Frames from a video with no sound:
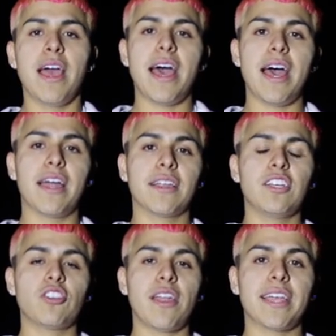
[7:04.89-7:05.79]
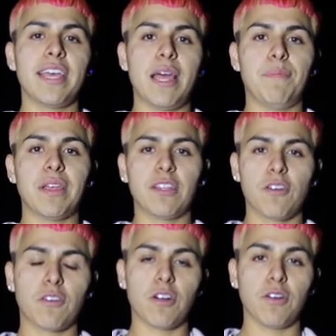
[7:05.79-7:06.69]
and he started kidnapping
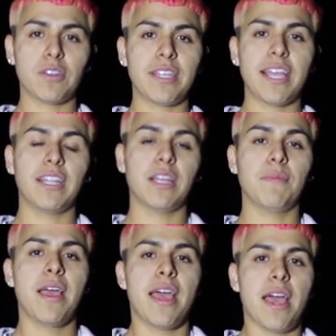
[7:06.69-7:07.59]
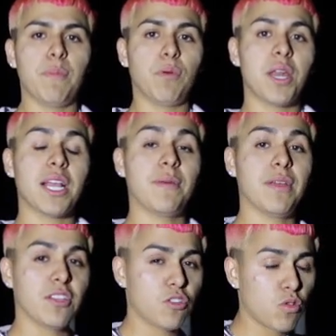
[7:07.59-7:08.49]
little girls, taking them and putting them
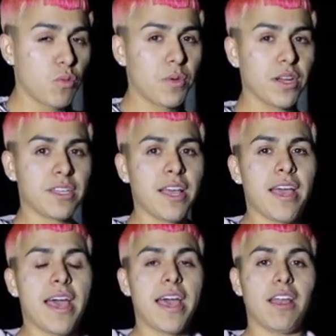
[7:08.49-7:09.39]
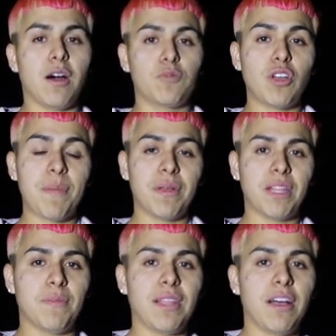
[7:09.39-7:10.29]
in the school bus and um,
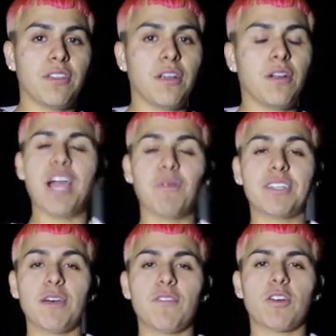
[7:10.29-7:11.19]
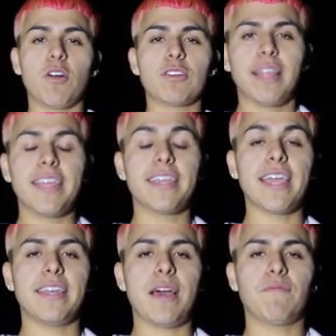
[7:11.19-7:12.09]
trapping them down there. It was several girls that he
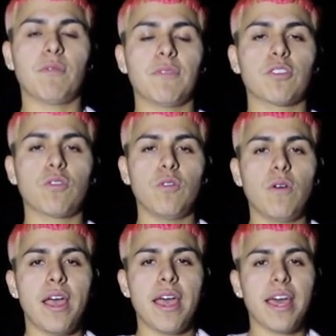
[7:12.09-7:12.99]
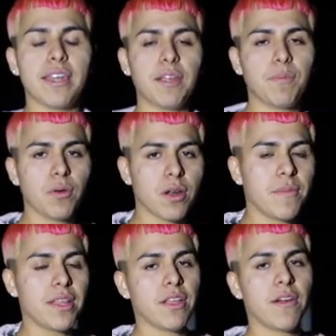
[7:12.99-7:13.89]
kidnapped from the school and he put
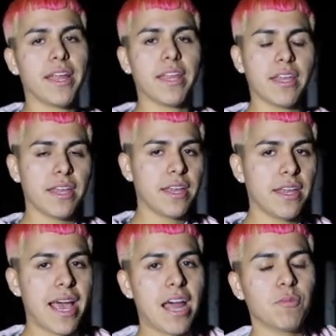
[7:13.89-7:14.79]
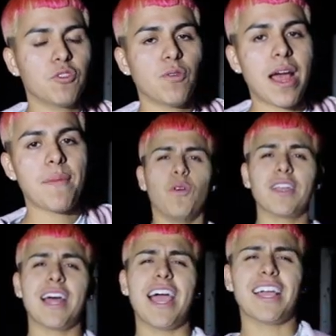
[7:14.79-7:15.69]
them in there and he had them trapped.
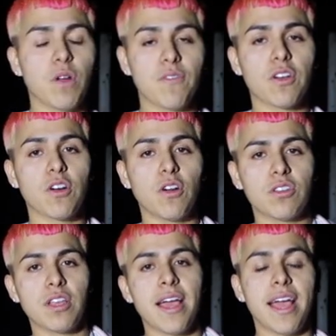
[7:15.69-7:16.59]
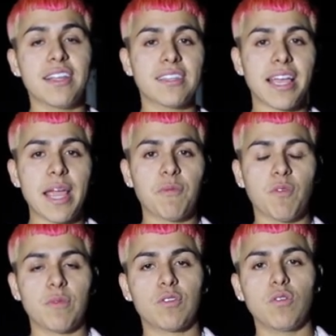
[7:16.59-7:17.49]
One night, one of the girls escaped
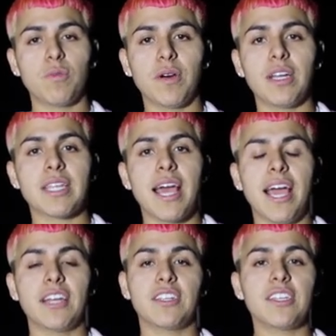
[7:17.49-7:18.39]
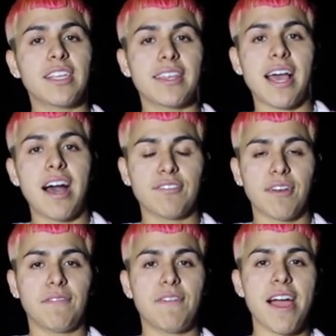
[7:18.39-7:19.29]
from the school bus and she set the house
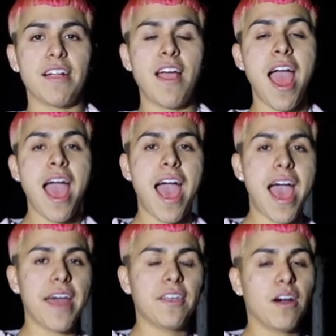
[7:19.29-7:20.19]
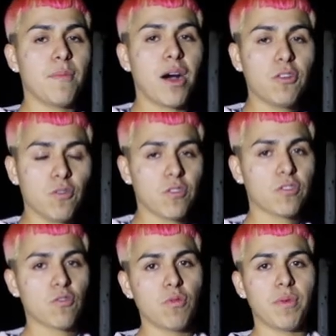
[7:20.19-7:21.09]
on fire and um, also the
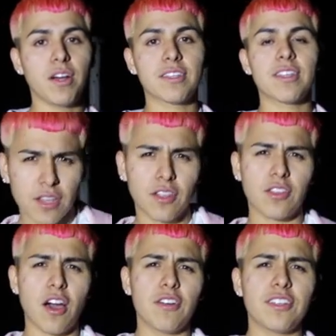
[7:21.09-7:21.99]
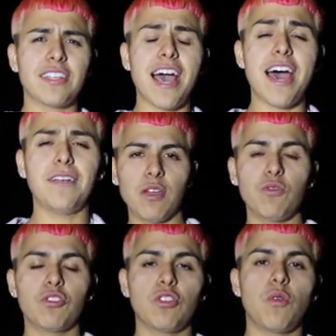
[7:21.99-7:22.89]
school bus. The daughter's dad, he
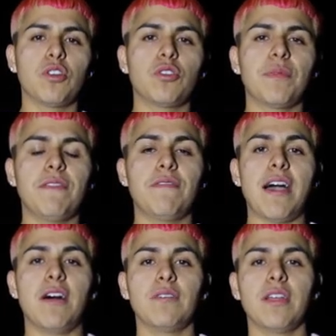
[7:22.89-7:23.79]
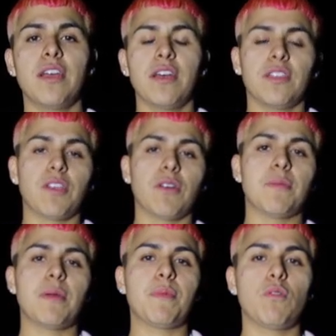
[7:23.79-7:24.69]
was nowhere to be found
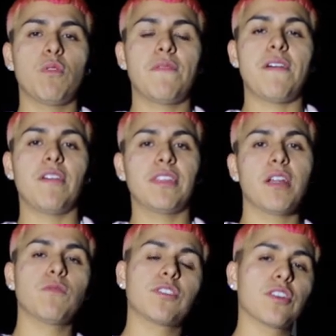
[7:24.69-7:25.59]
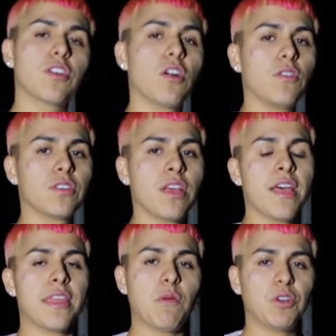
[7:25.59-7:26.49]
many people who were found dead was the girls
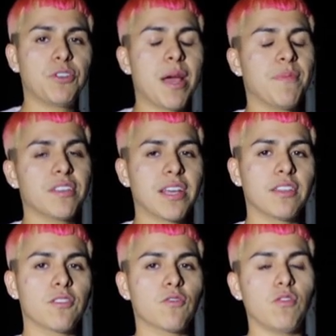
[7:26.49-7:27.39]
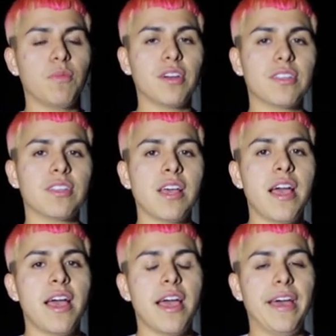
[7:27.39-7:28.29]
that were trapped inside the school bus.
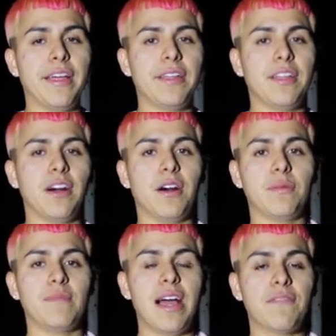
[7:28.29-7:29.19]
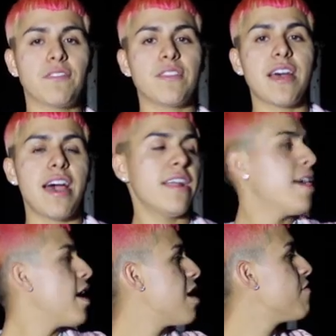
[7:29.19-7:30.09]
And um, after that,
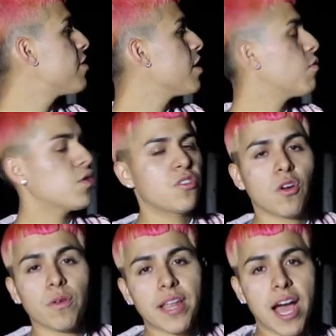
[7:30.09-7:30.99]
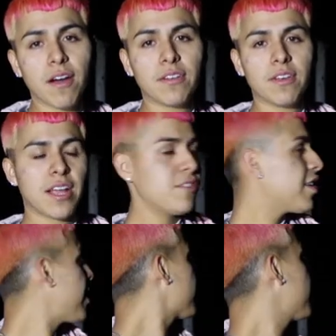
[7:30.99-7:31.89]
everything was thrown down. As
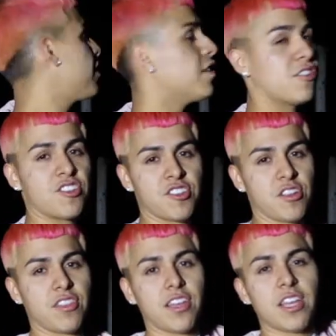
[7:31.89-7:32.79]
you guys can see, there's nothing